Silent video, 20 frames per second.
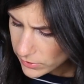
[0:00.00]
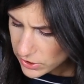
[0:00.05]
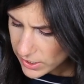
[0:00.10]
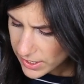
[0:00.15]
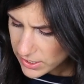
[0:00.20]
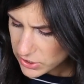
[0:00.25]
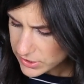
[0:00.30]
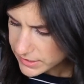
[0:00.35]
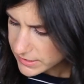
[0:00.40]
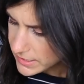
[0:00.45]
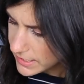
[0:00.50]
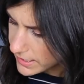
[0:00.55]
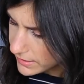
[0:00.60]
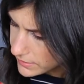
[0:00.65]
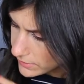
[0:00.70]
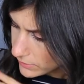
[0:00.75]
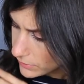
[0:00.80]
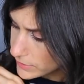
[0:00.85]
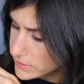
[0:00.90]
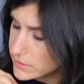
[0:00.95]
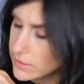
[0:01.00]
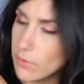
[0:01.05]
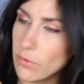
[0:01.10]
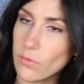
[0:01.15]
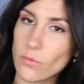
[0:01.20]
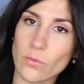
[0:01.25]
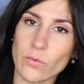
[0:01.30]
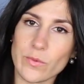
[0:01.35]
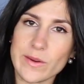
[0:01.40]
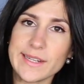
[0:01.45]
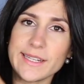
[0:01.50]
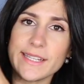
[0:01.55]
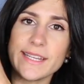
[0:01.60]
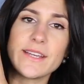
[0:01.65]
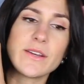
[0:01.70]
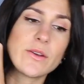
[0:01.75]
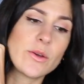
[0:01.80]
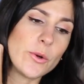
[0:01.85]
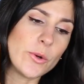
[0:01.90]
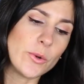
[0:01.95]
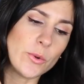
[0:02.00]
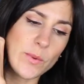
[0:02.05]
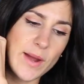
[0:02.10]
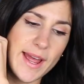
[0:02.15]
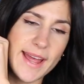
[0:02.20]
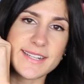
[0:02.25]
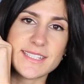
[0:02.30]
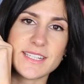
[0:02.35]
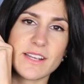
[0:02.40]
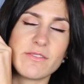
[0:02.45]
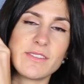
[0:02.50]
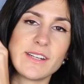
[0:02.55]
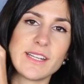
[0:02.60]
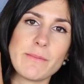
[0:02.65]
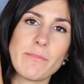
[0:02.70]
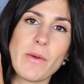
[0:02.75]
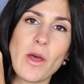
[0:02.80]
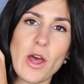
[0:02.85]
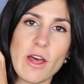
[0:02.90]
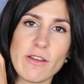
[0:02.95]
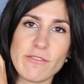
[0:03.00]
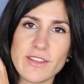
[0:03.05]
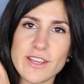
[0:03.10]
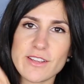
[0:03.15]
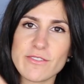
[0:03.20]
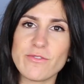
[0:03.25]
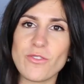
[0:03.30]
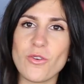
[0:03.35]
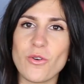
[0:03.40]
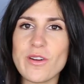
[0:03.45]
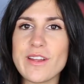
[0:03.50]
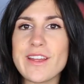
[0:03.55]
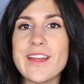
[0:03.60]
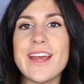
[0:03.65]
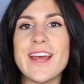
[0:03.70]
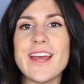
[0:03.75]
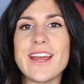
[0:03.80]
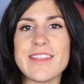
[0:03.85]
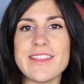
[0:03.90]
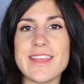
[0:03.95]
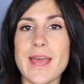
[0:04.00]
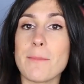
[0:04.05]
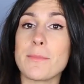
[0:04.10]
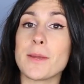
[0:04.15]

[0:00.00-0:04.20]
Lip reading: which I just think looks really cool and definitely perfect for the